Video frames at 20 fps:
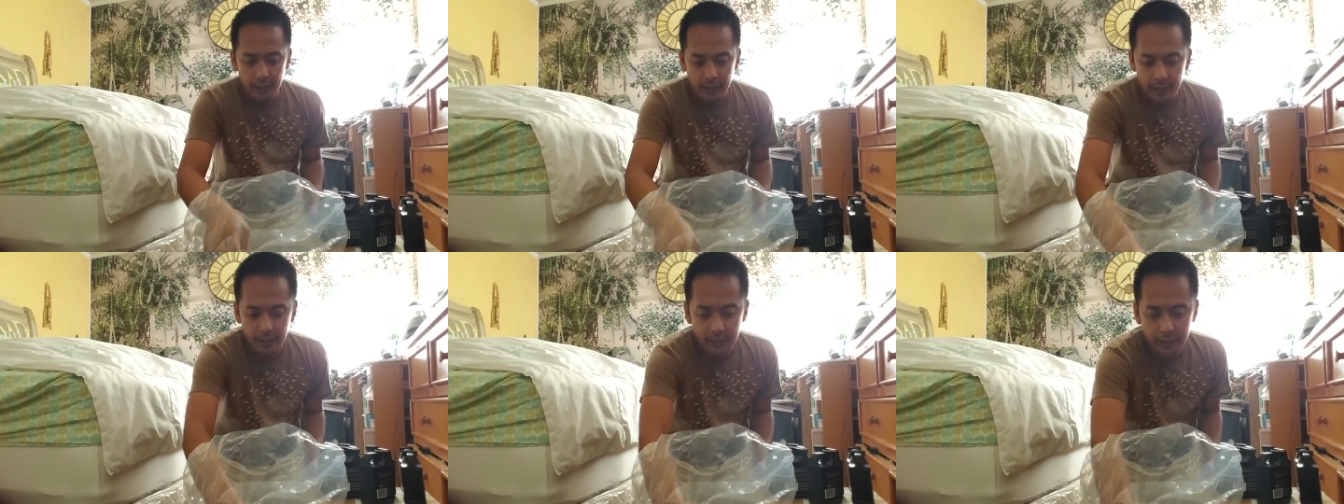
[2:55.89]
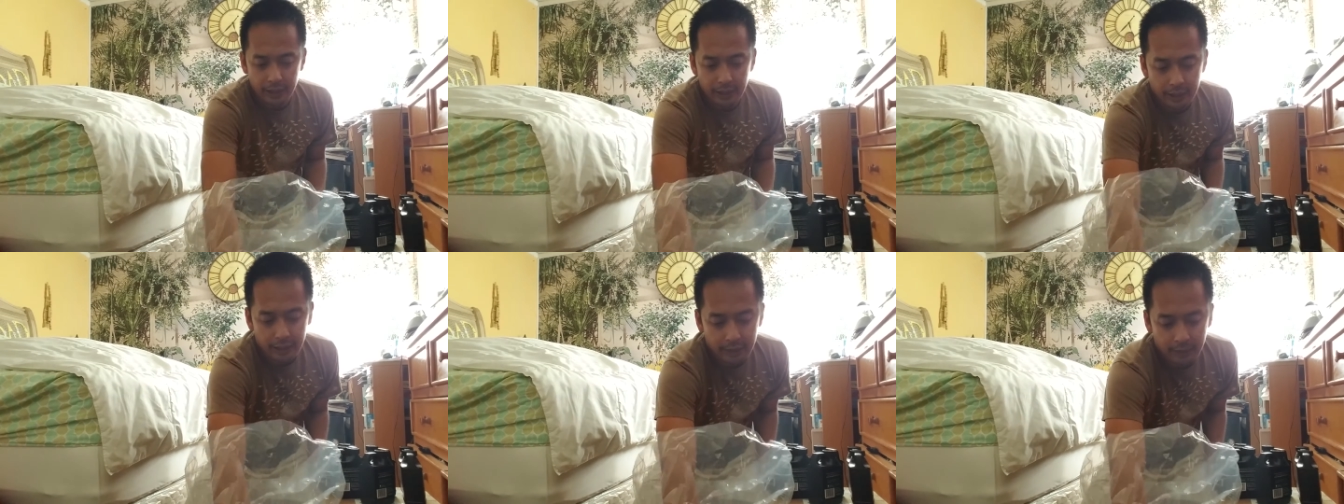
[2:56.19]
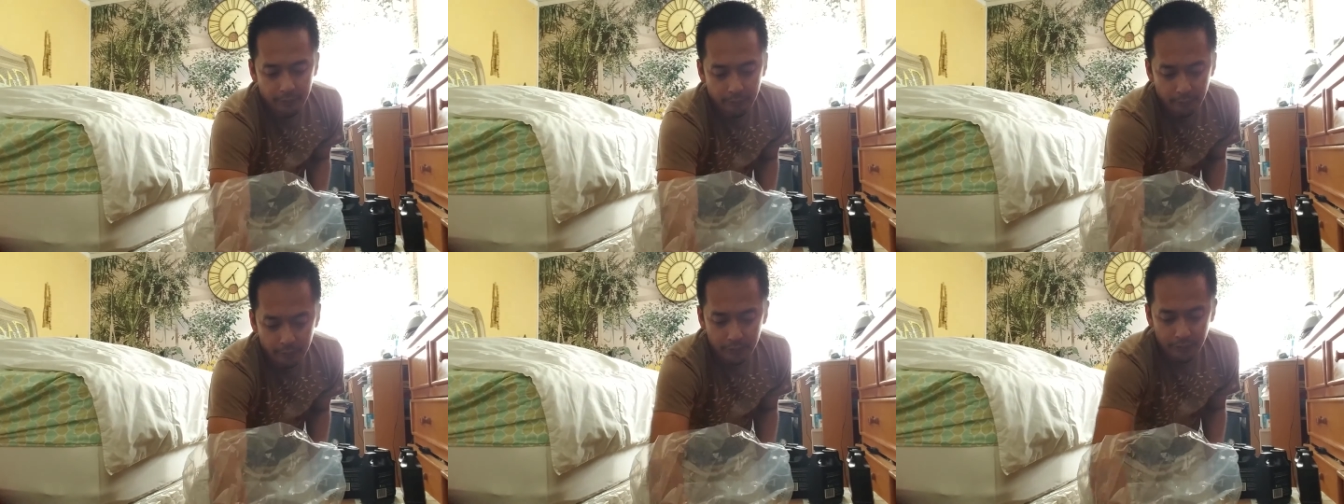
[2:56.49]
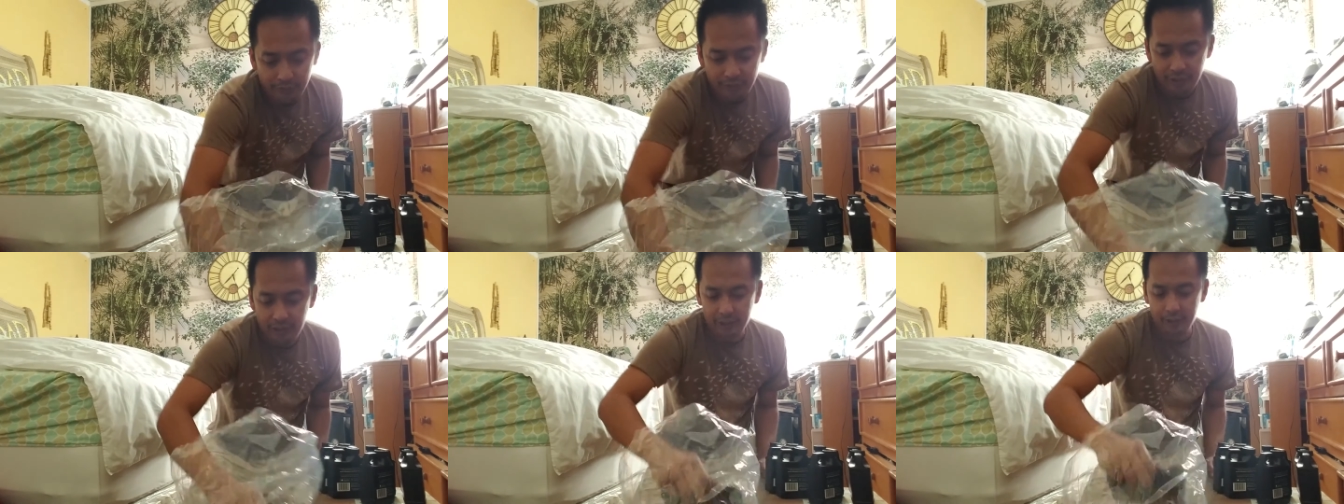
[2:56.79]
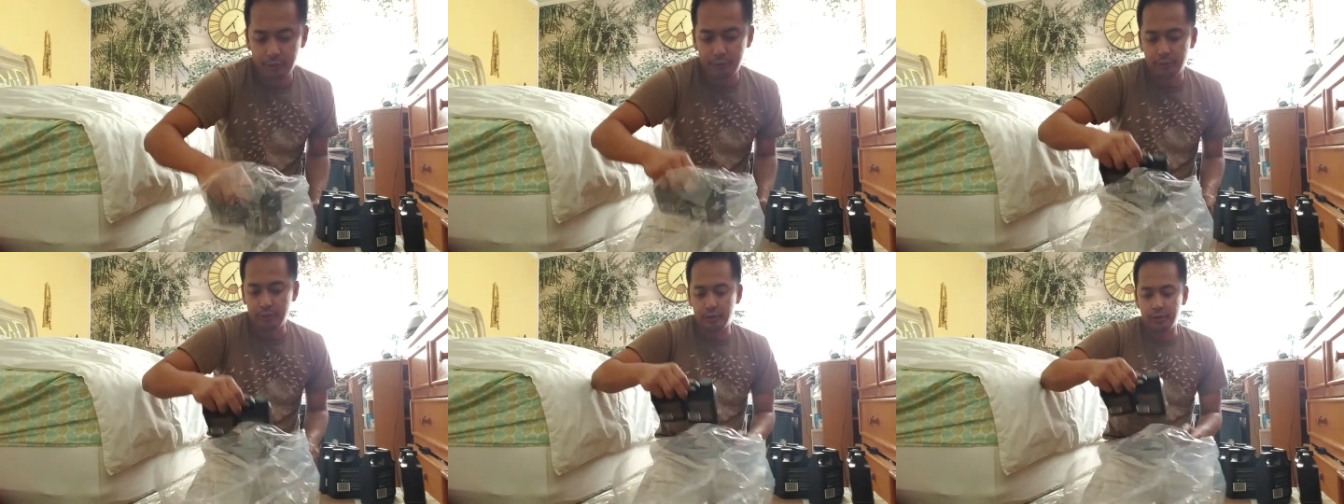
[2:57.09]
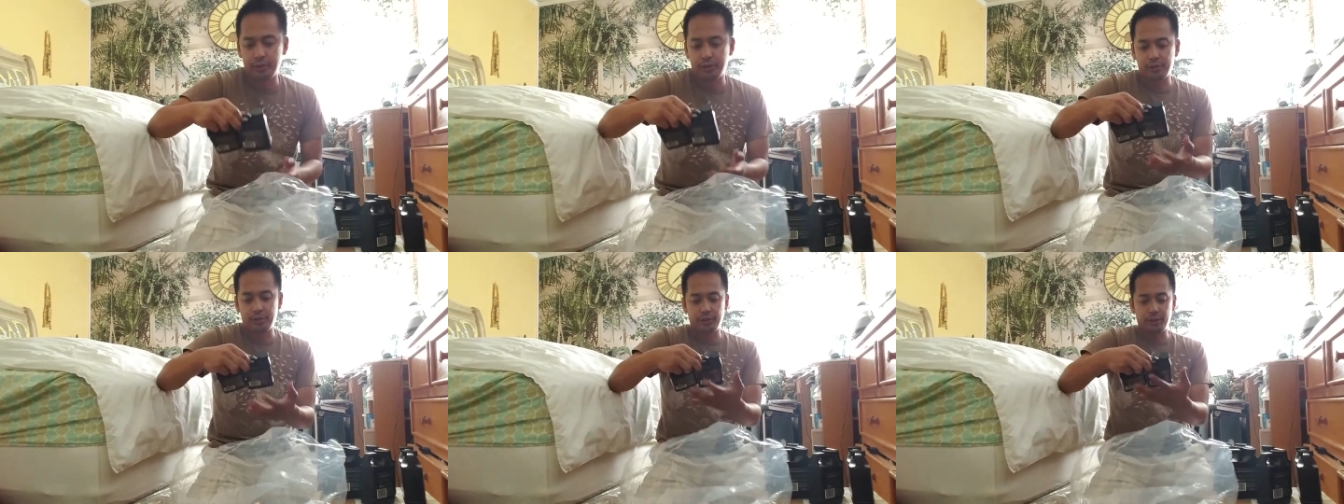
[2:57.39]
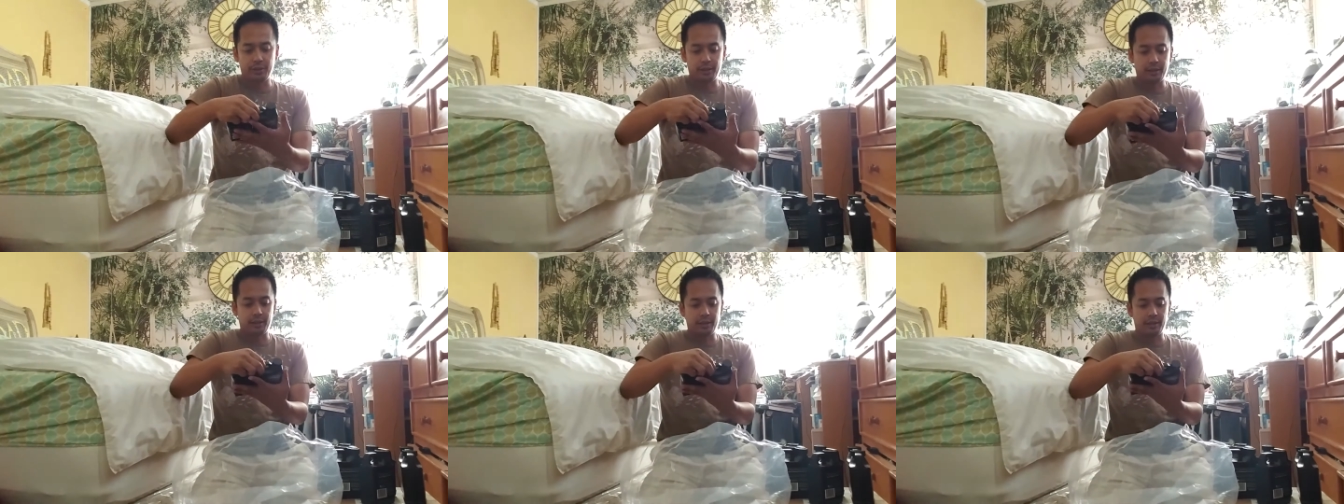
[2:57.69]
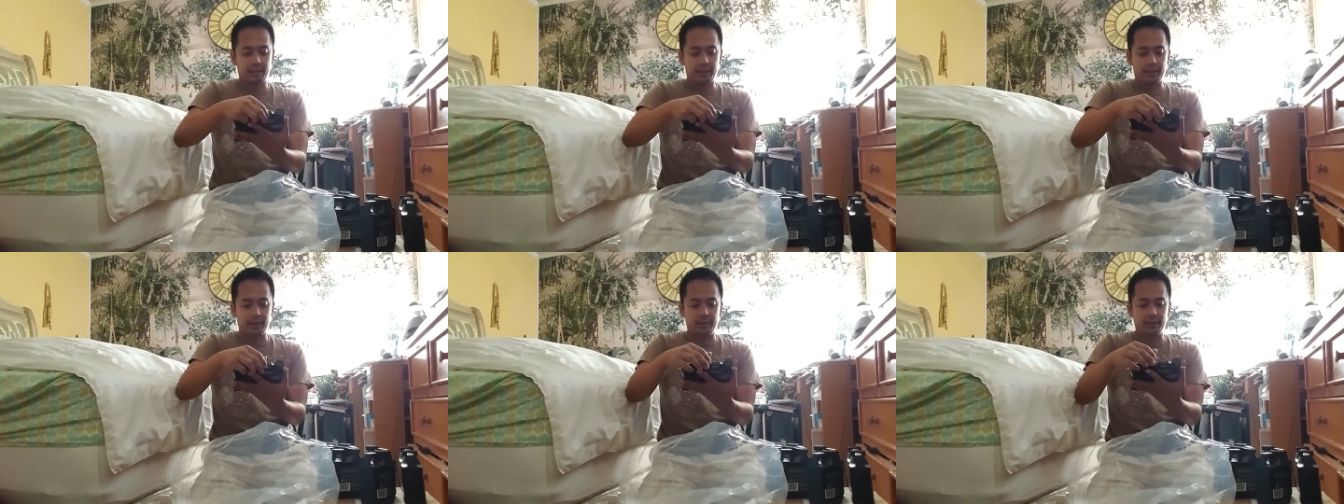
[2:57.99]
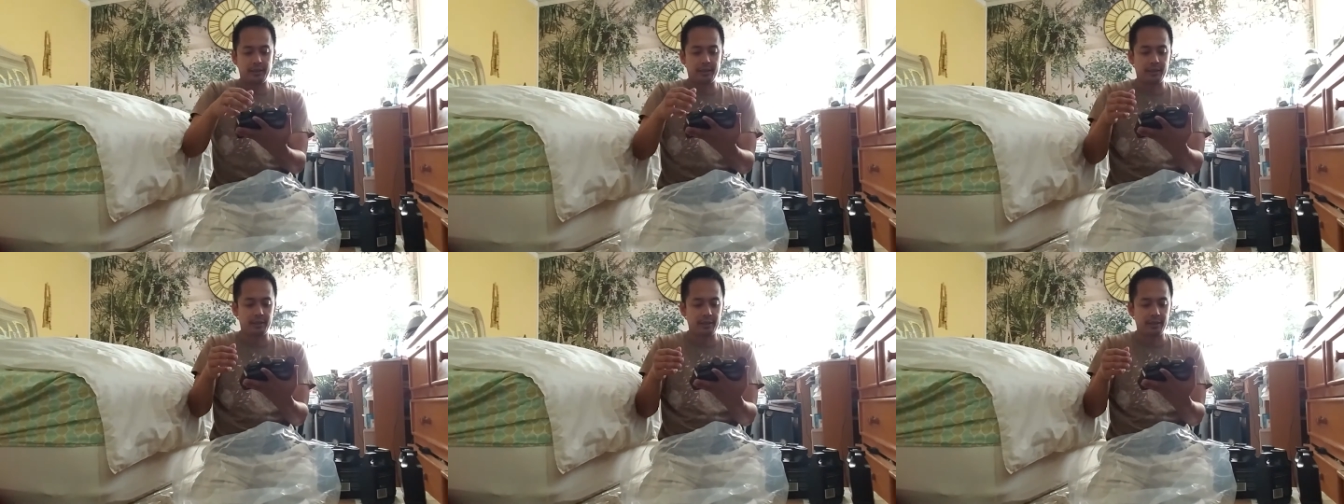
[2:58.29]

And with the final ones, uh,